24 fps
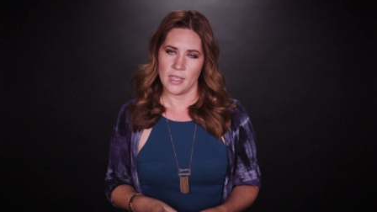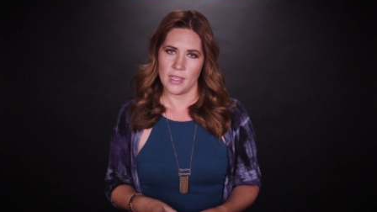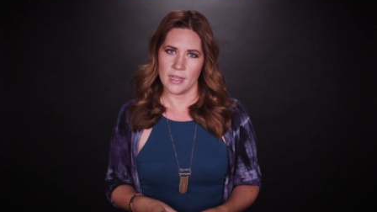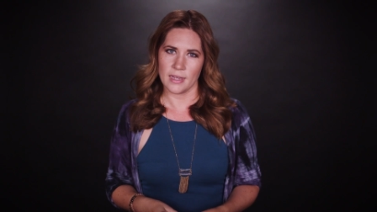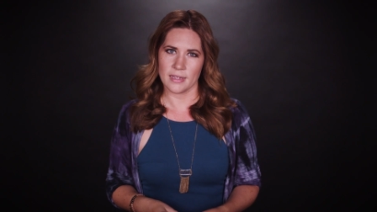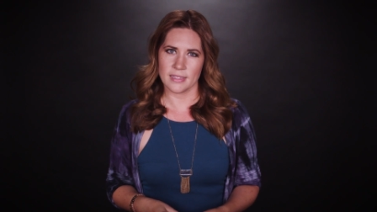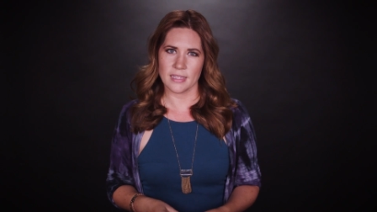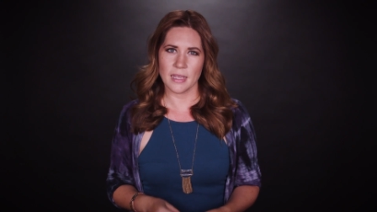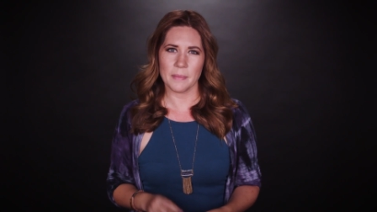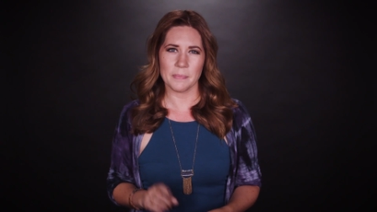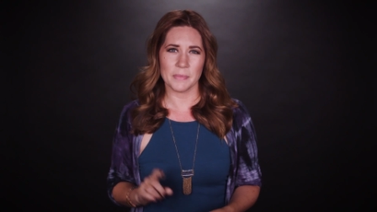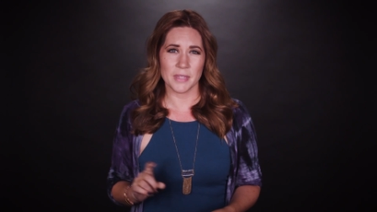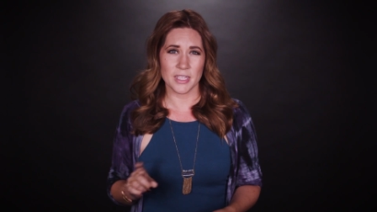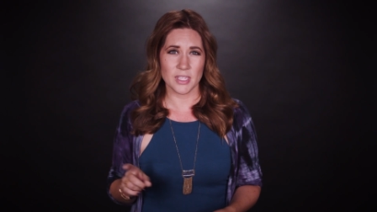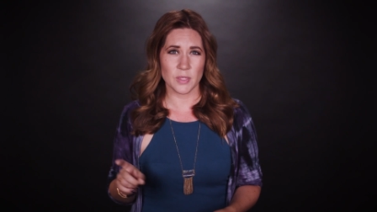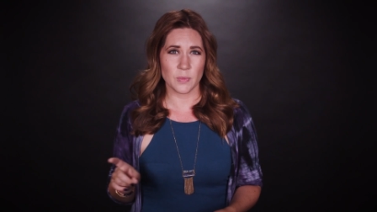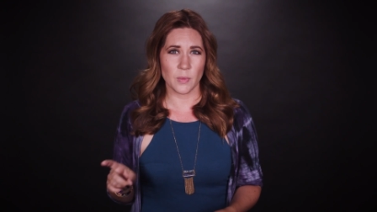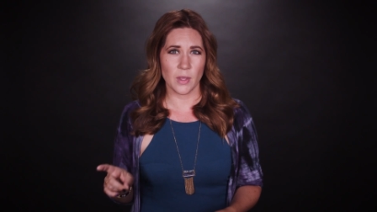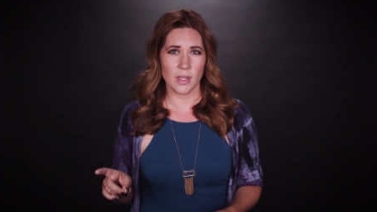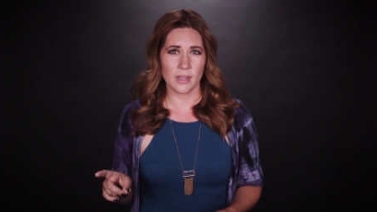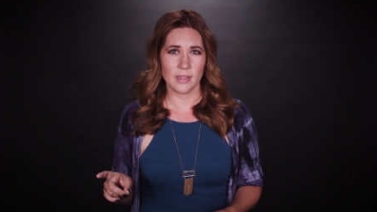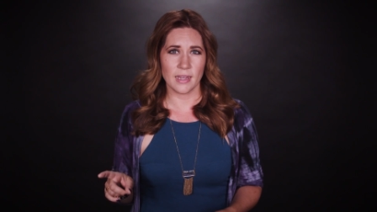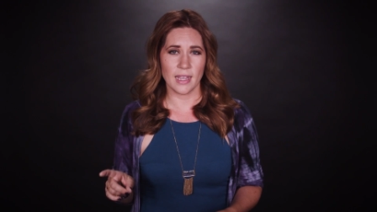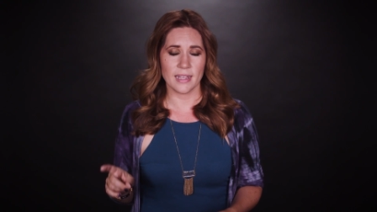Except this
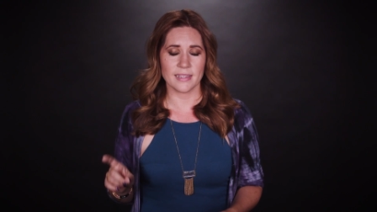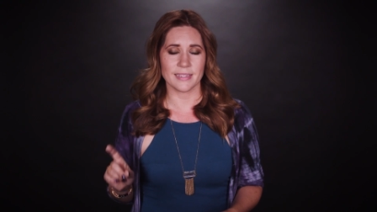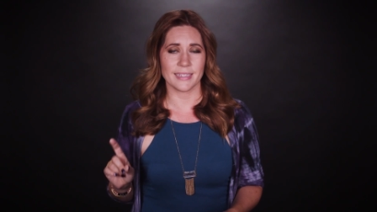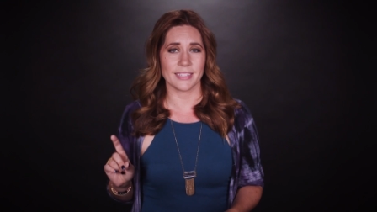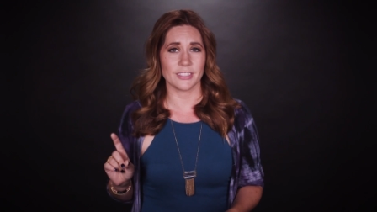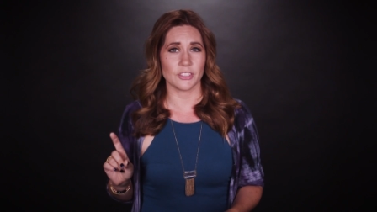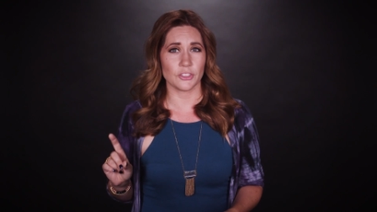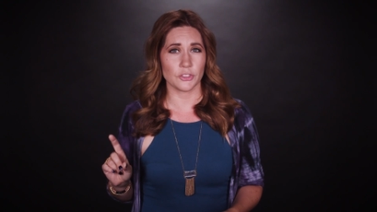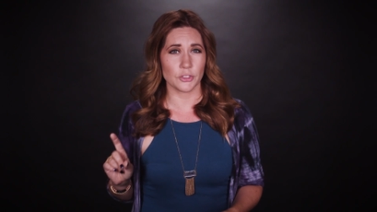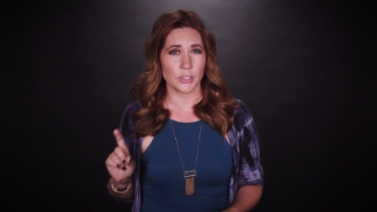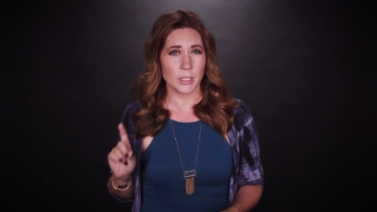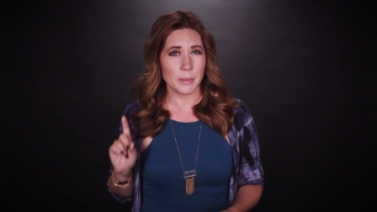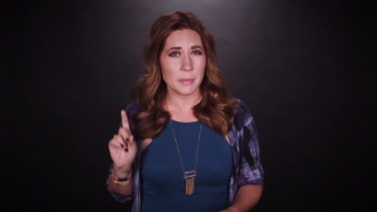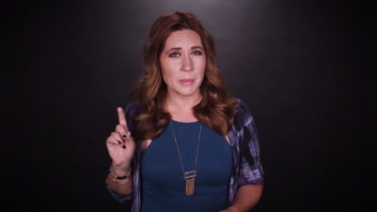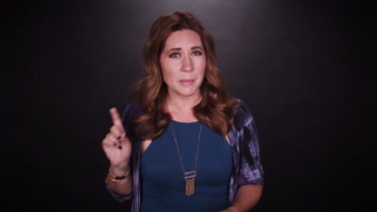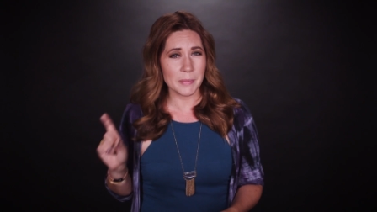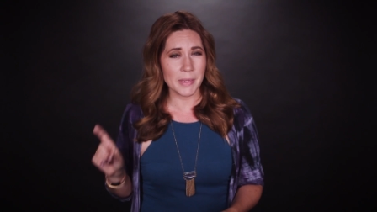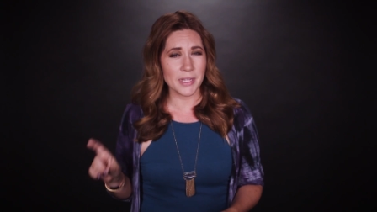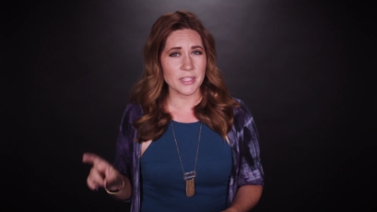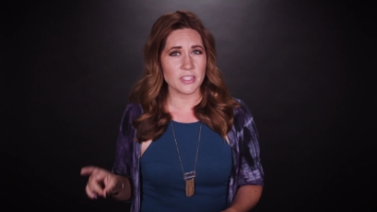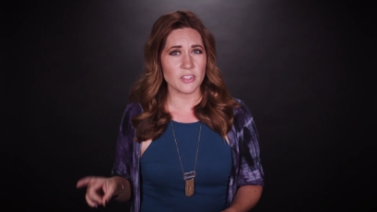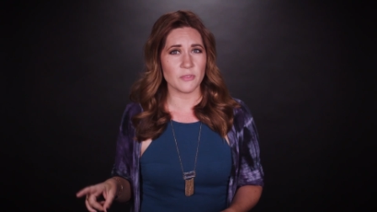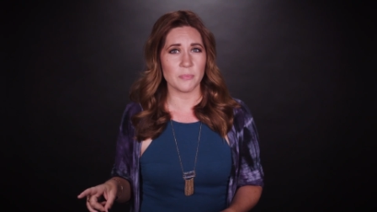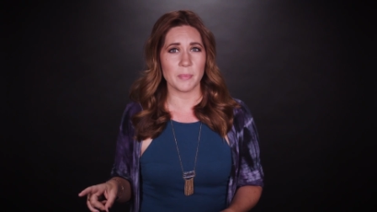one has extreme
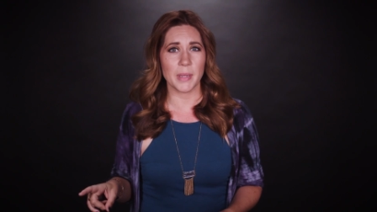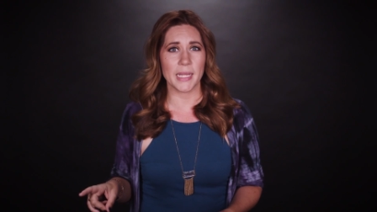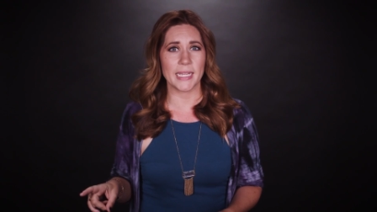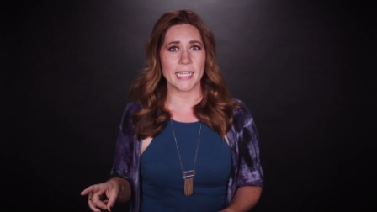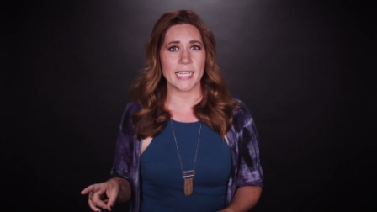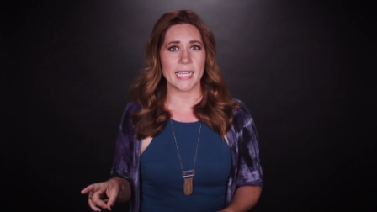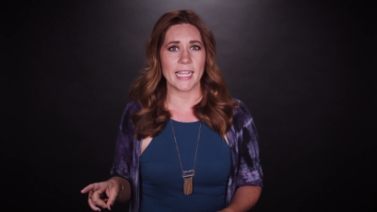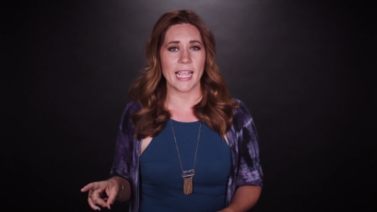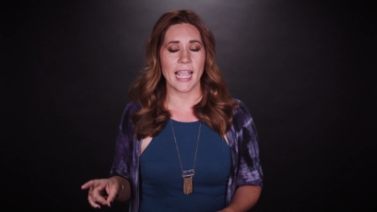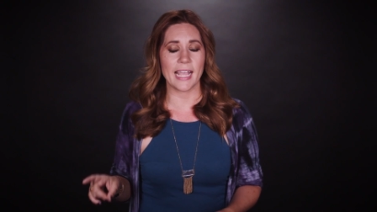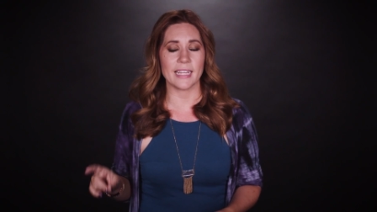amounts of money